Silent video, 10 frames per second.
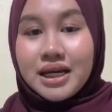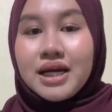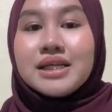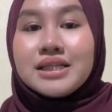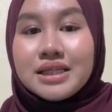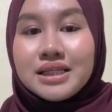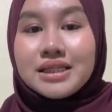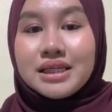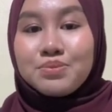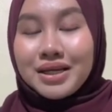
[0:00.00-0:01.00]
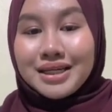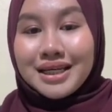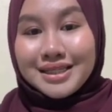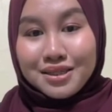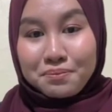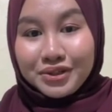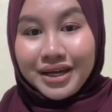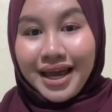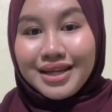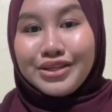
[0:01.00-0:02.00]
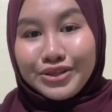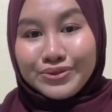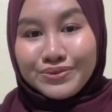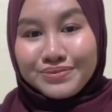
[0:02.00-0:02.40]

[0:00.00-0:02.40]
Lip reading: since this method is simple and new.